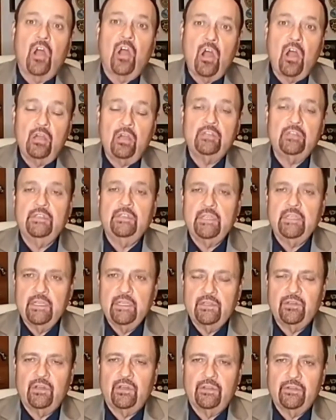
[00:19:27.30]
talk to
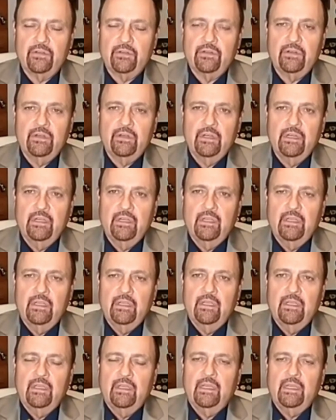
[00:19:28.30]
each other,
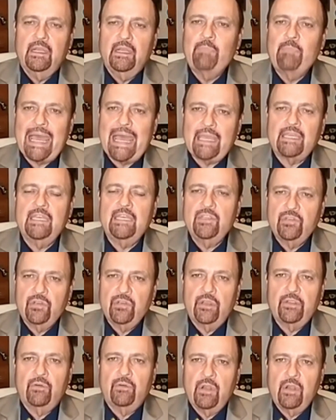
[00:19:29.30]
and back
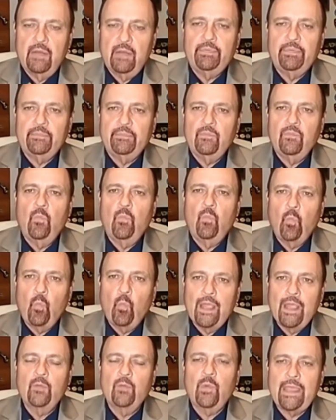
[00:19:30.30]
each other up
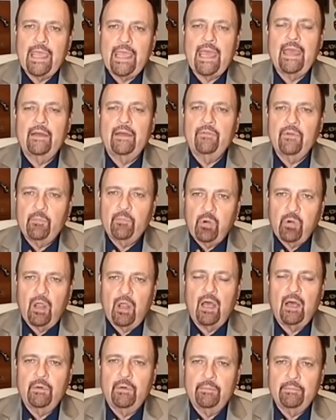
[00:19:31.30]
when we have a
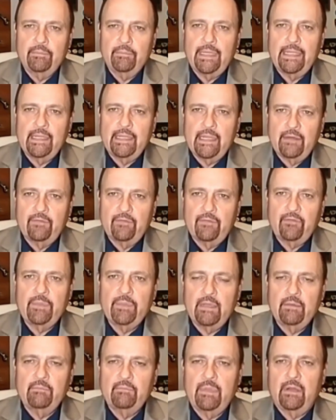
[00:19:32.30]
problem, and never
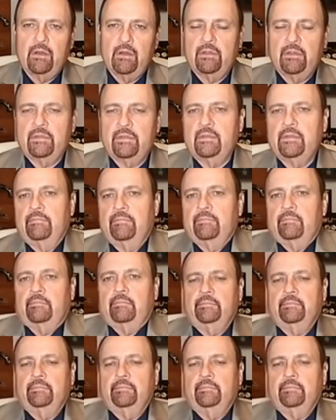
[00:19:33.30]
be embarrassed.